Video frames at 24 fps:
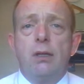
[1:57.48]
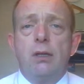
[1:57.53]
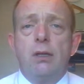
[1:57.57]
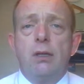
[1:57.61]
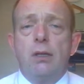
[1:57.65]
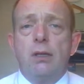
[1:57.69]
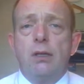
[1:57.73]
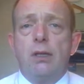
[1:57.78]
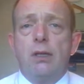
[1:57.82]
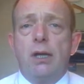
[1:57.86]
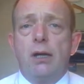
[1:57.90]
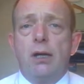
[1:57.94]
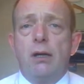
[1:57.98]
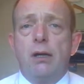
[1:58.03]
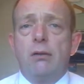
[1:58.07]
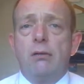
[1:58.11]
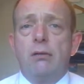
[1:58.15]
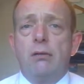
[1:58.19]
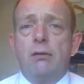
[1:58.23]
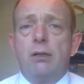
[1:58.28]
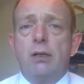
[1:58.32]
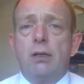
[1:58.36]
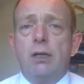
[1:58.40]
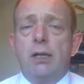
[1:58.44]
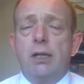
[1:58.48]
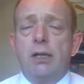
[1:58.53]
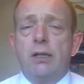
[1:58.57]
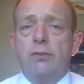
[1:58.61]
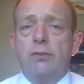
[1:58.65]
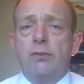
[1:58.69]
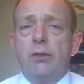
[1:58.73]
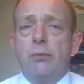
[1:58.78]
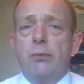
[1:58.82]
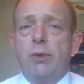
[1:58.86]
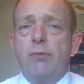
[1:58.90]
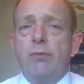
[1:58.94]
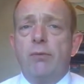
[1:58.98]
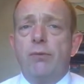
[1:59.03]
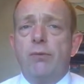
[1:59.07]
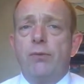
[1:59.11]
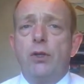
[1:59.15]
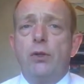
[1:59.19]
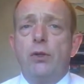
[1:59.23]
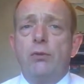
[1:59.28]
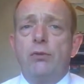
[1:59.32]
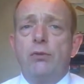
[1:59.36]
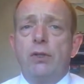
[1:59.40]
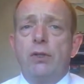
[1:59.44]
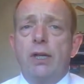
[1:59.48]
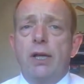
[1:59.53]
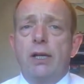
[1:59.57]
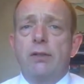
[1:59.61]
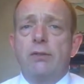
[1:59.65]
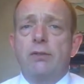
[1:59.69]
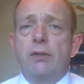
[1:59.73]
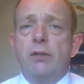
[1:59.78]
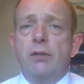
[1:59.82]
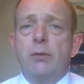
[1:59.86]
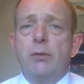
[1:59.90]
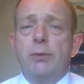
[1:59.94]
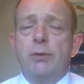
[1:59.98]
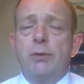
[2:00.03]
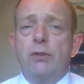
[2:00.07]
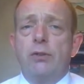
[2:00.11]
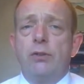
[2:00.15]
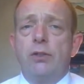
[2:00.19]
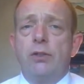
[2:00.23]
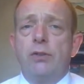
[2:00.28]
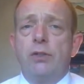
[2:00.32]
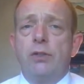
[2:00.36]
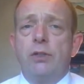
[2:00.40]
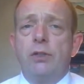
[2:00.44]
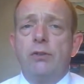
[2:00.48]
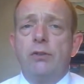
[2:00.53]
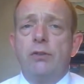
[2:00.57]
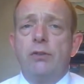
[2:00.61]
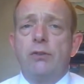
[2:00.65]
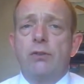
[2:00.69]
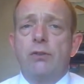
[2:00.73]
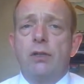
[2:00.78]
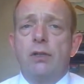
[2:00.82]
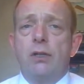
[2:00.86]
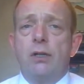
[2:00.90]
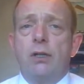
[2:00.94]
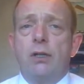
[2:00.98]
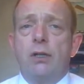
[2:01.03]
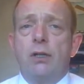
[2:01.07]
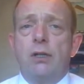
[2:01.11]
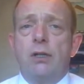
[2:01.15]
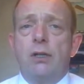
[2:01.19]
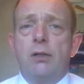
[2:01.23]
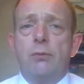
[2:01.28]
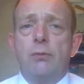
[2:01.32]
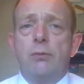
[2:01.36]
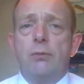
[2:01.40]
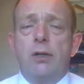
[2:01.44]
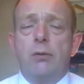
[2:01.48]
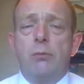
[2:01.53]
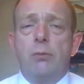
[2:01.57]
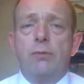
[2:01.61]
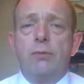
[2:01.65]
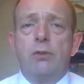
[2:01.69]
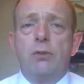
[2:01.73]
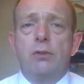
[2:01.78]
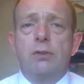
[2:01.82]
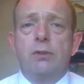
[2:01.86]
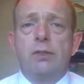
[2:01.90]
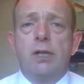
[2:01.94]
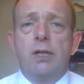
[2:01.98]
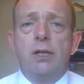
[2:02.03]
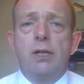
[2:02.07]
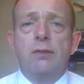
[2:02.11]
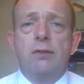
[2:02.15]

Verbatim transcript: Now like I said we have a few select opportunities um, that we've looked at